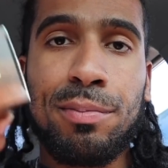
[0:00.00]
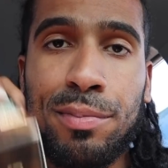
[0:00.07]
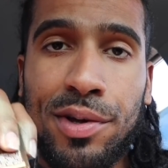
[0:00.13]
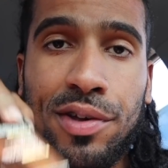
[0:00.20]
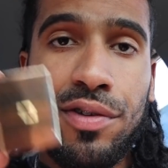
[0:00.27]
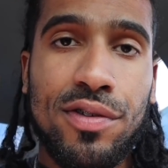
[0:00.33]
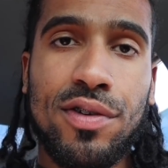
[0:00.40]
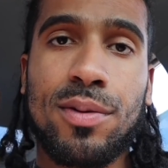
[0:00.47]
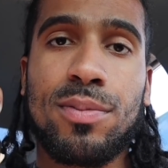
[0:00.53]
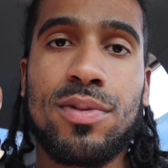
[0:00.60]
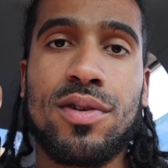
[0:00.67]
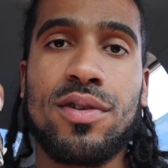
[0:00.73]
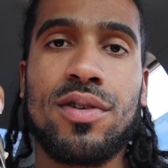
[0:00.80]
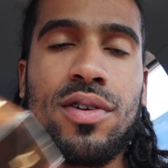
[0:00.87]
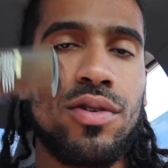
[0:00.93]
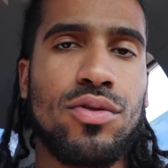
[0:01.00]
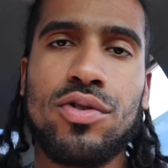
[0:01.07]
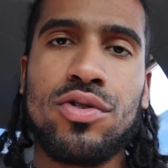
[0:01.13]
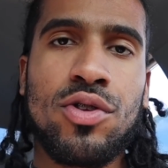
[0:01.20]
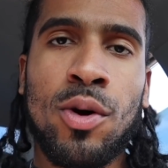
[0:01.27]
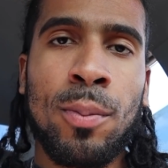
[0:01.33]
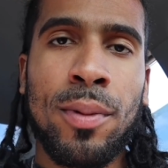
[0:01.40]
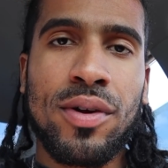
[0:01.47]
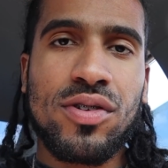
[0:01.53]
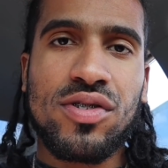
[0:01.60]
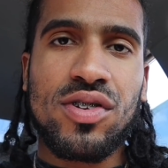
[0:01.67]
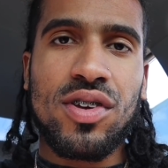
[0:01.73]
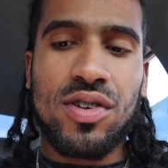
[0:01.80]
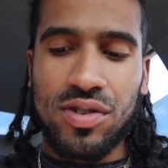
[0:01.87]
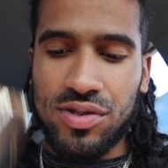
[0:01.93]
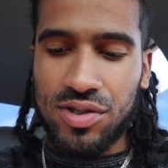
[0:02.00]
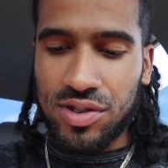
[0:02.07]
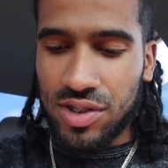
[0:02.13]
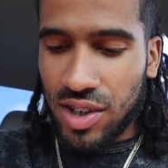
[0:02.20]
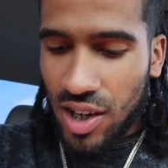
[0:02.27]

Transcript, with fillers: me something. It just don't make sense.